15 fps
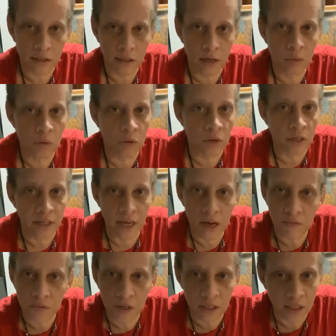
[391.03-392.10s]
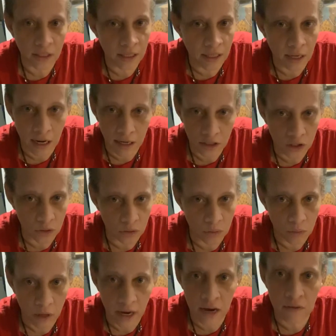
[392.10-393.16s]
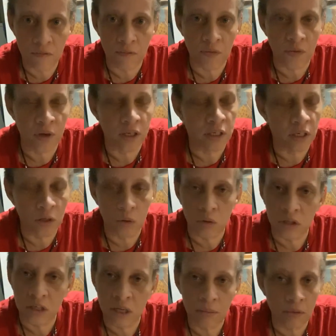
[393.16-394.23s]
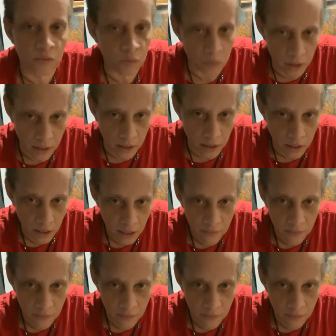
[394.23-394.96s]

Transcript: They will definitely guide you every single step of the way.